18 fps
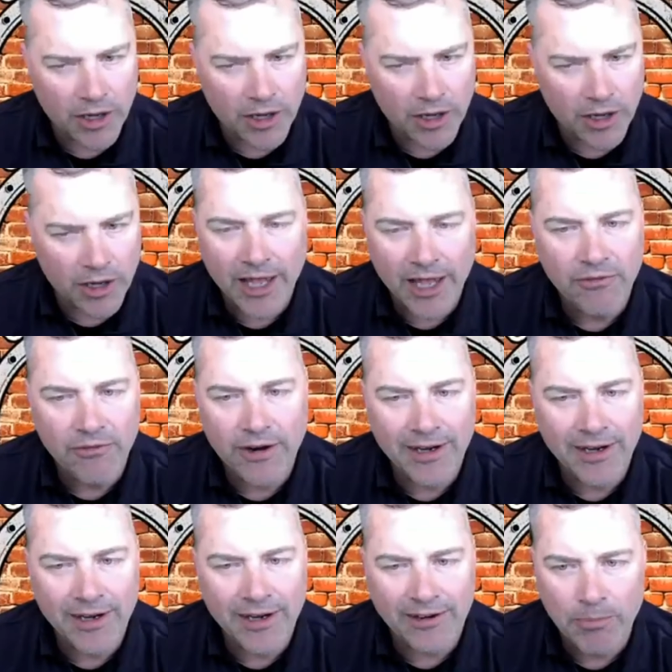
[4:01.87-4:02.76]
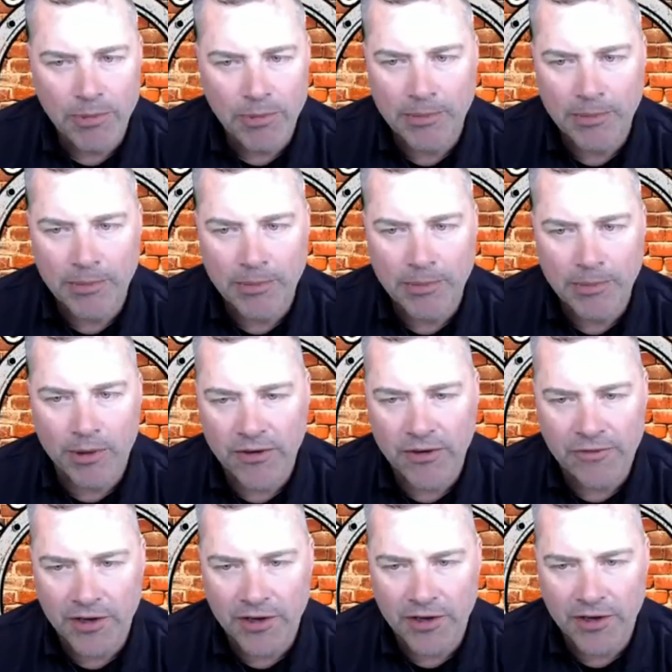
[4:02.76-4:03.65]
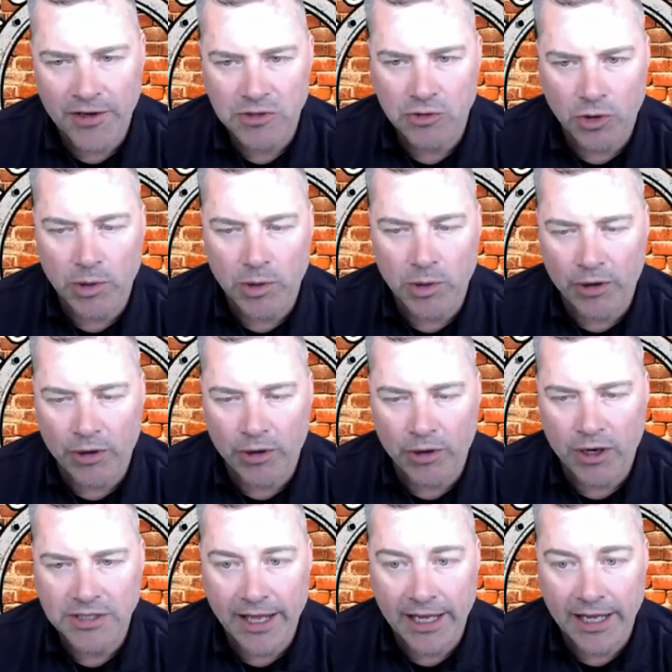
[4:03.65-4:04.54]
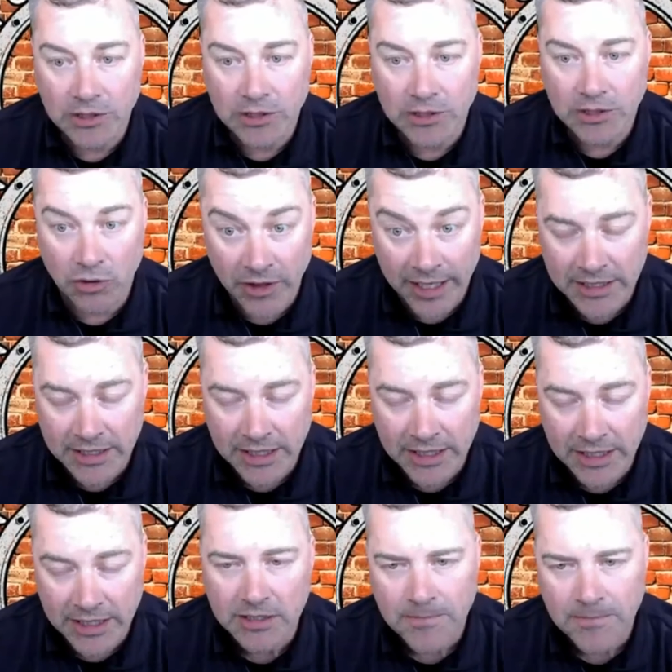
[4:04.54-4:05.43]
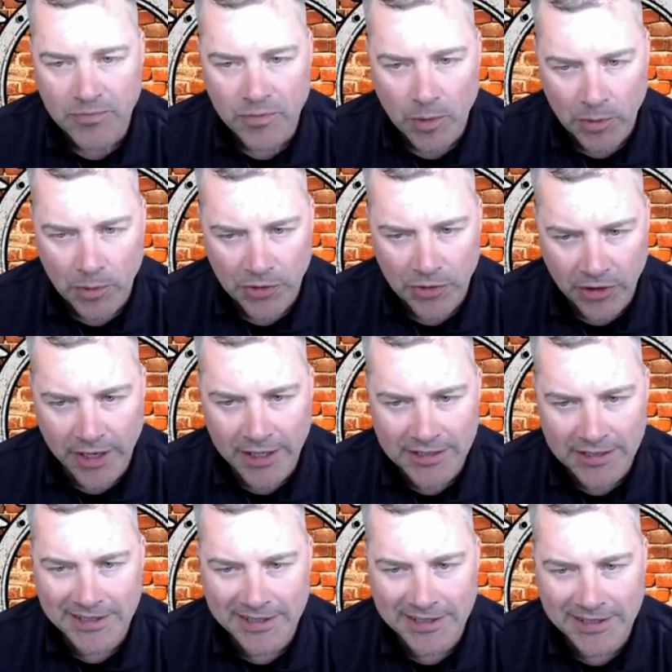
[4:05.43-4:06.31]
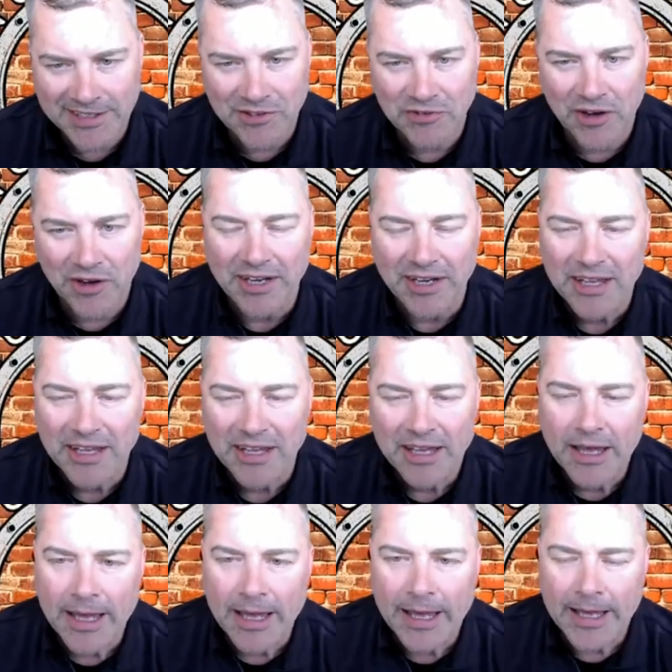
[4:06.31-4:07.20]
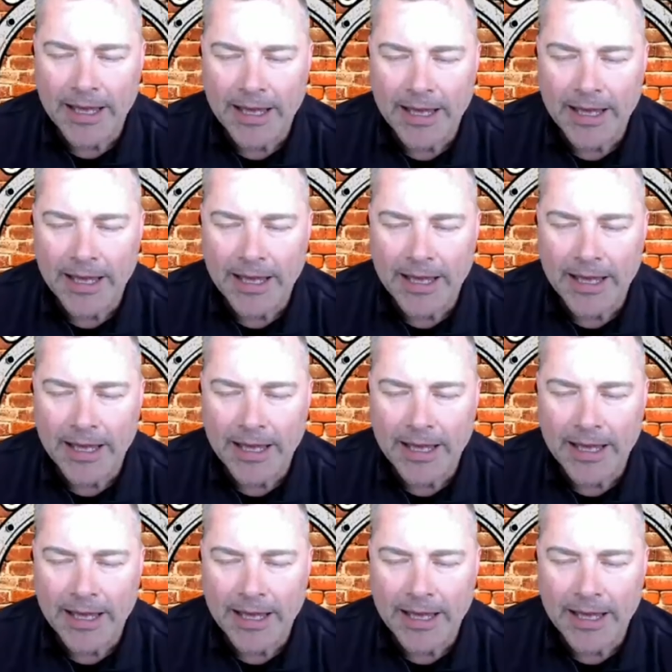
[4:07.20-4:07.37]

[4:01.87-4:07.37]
You can't find a lot of people around 50 years old with prostate cancer. They exist, but they're not as easy to find.